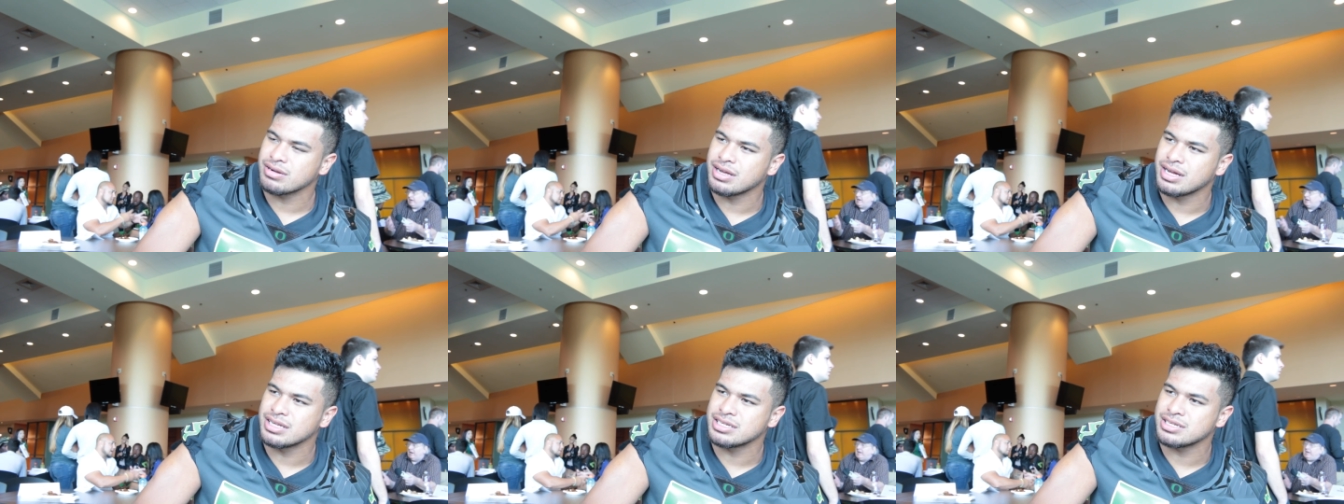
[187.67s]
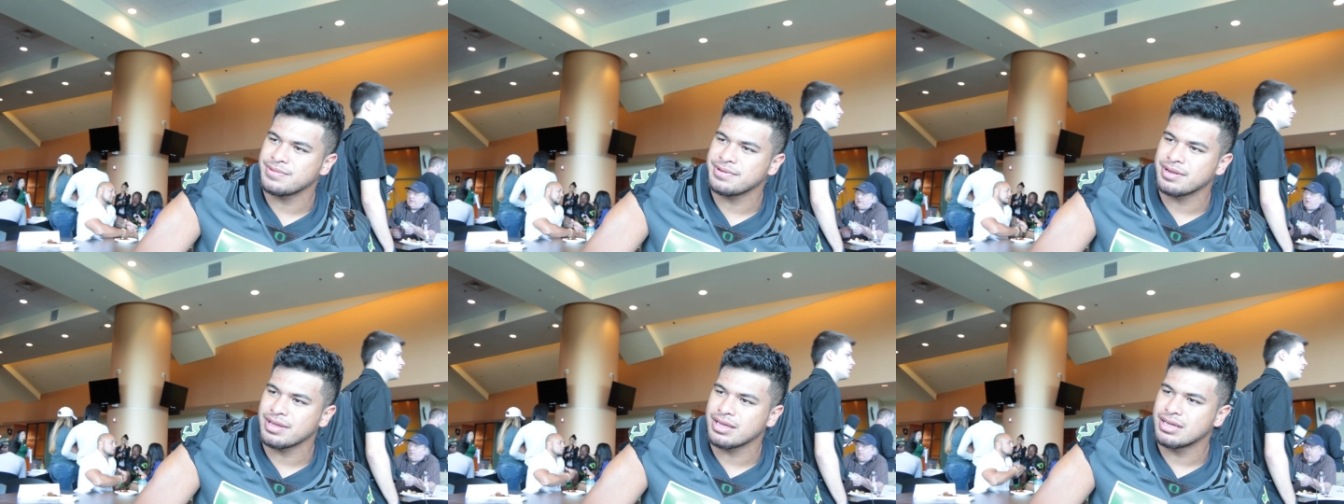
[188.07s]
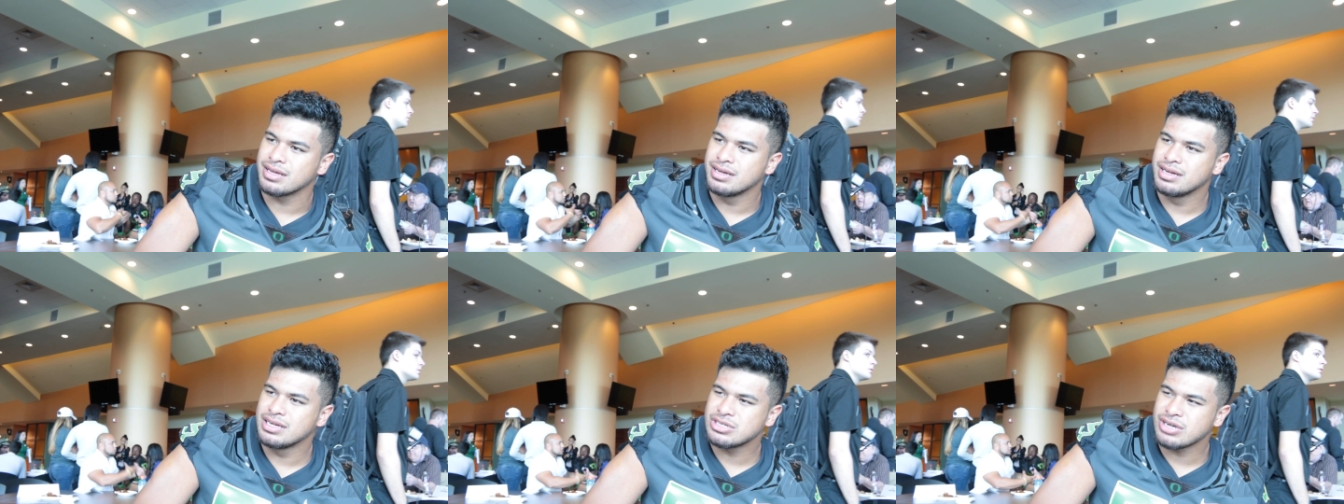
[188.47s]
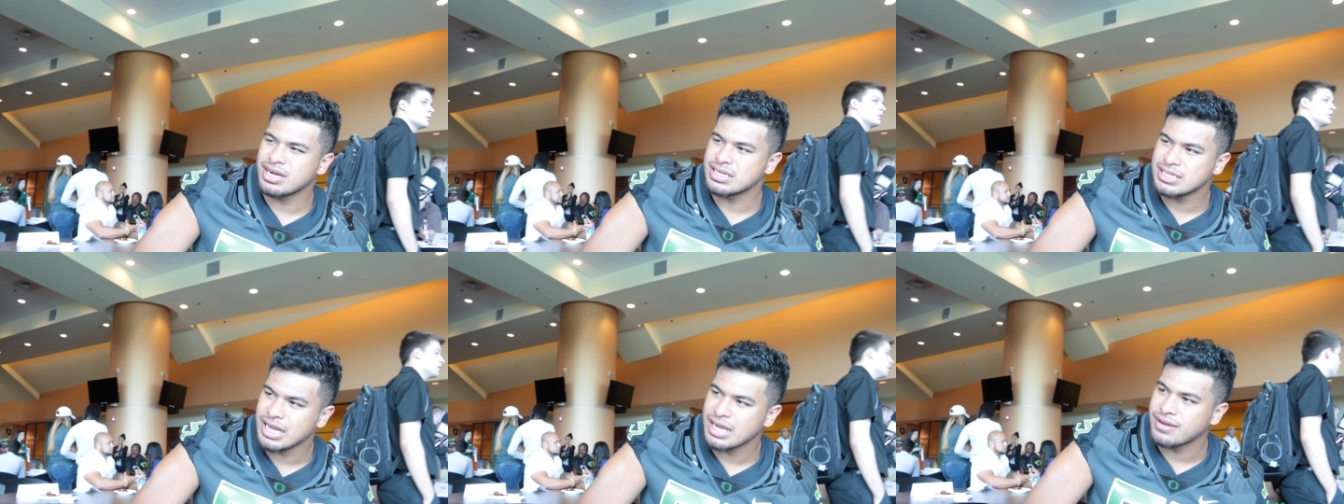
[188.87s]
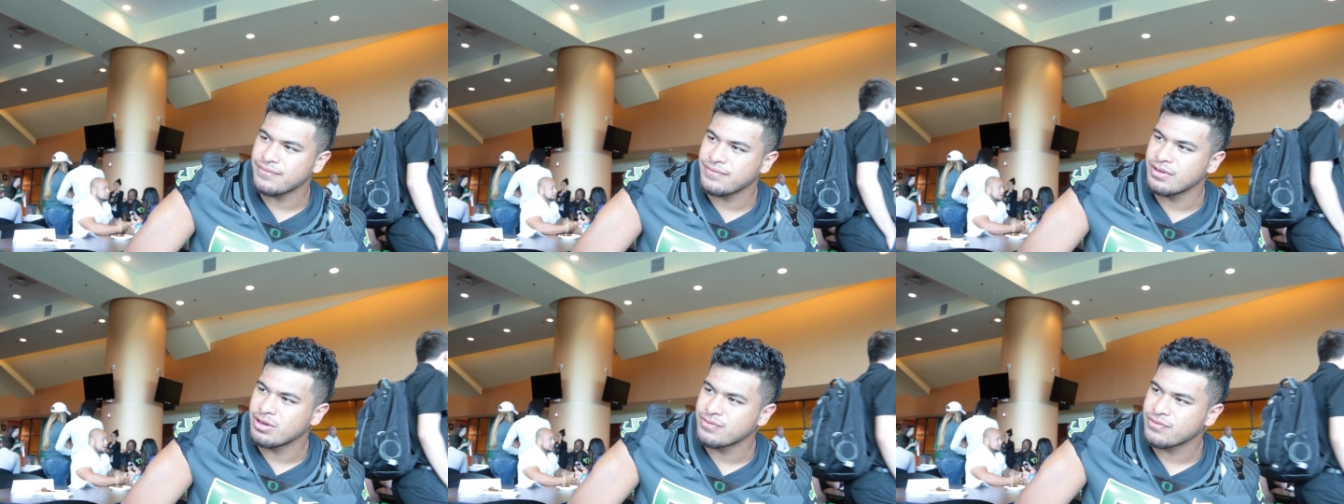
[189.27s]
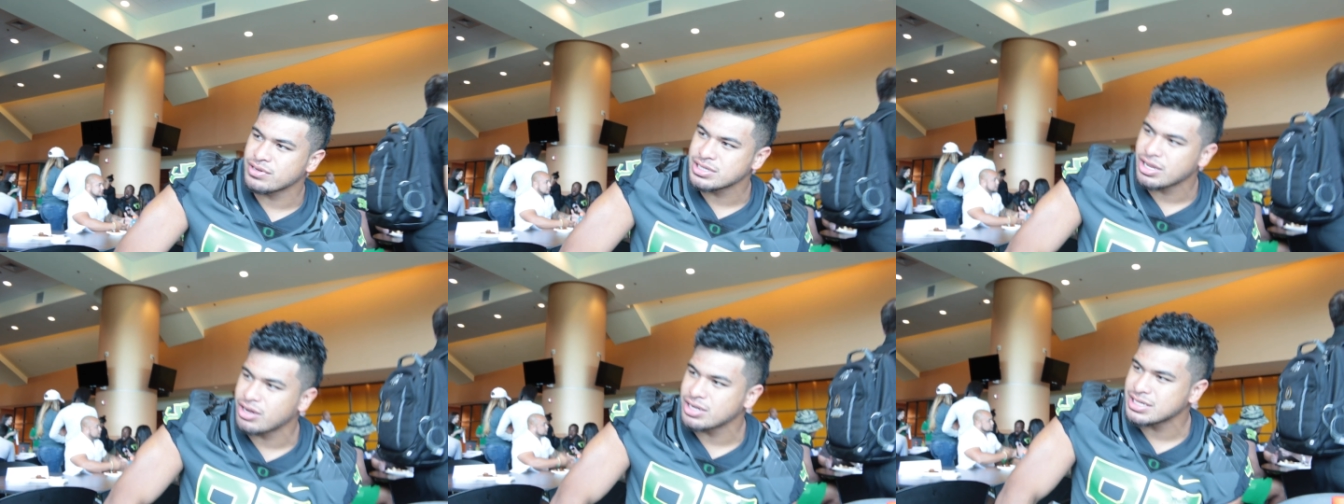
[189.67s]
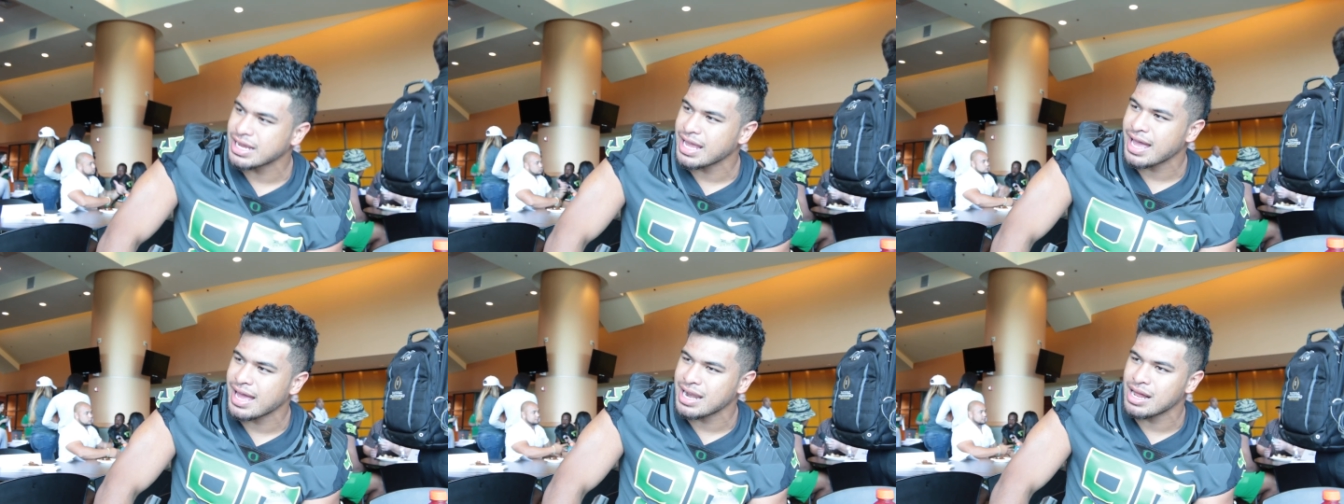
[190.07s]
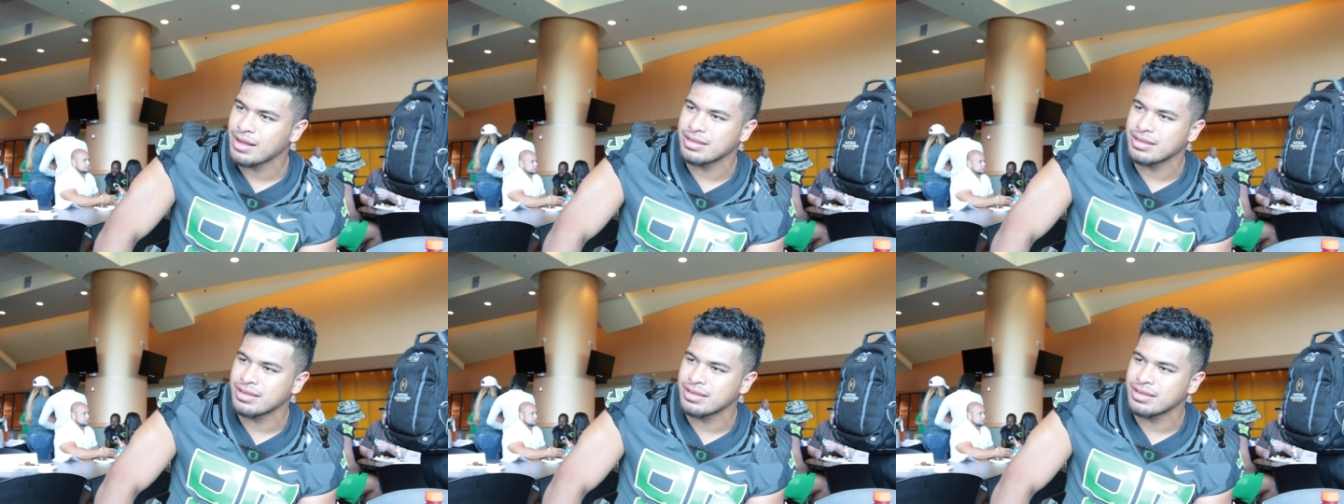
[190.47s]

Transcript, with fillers: Yeah. You just really trying to stay on the field for as long as I can.